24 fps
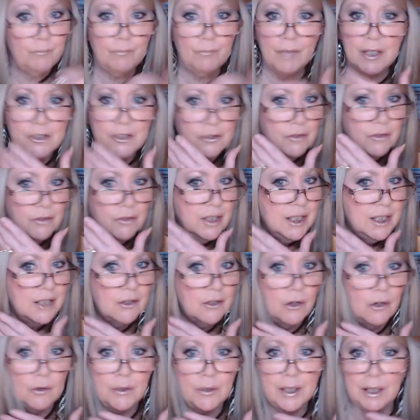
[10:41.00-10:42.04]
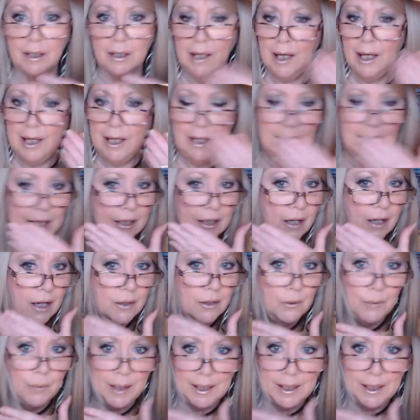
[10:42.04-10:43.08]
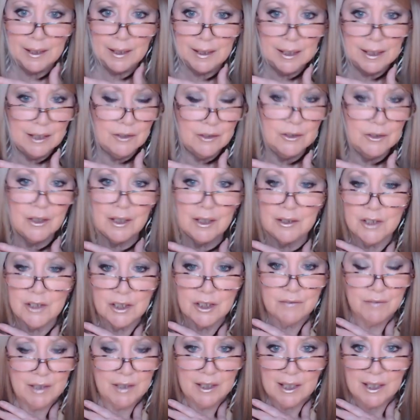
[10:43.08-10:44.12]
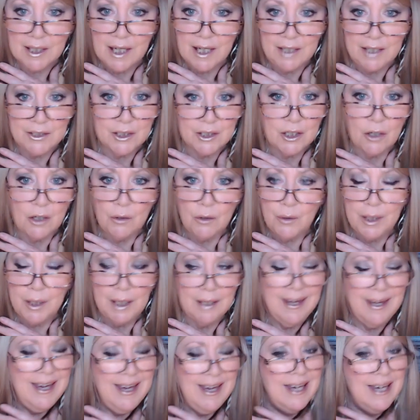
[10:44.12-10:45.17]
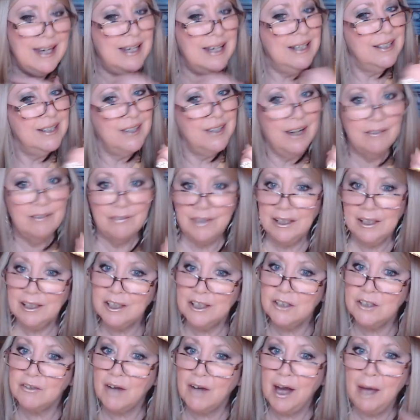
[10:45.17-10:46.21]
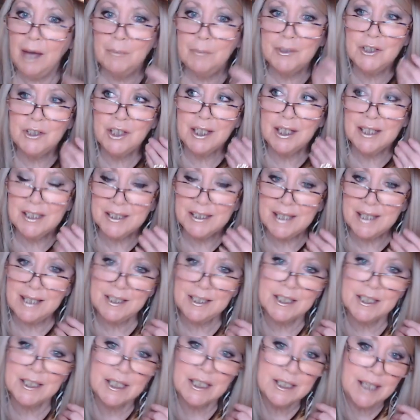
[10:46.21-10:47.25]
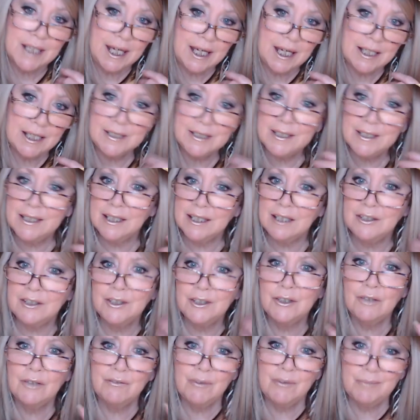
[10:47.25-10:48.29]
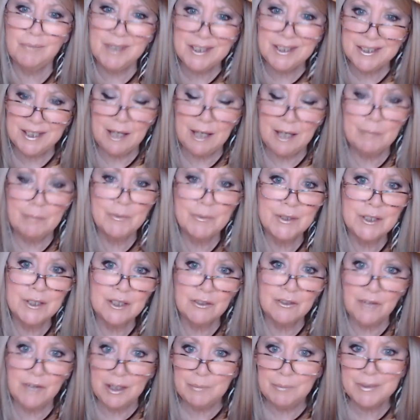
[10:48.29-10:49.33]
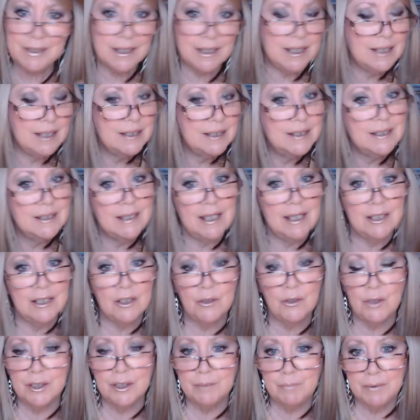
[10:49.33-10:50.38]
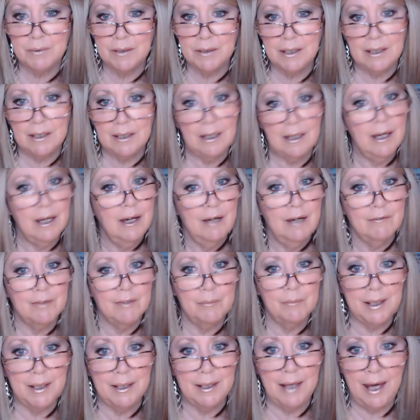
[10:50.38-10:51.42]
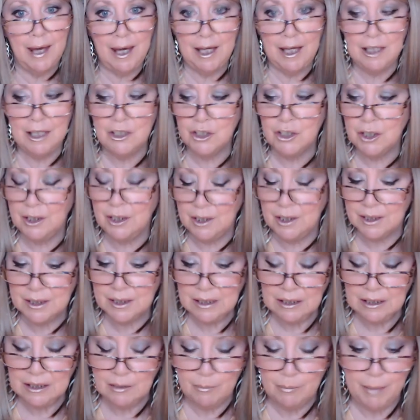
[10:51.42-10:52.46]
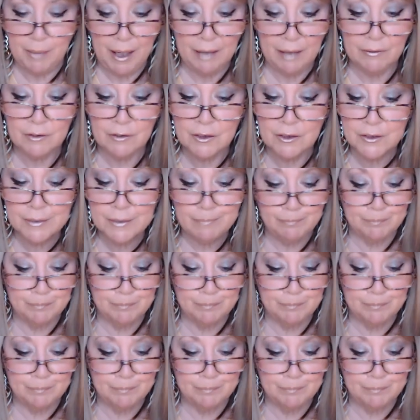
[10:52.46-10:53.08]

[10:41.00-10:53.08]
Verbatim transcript: It's really coating, like all the way in here. You can just feel it kind of coating. Not really dry, but you can sense the tannins in here, you know, from the stems, the grape skins, and of course the, from being aged in the cedar barrels.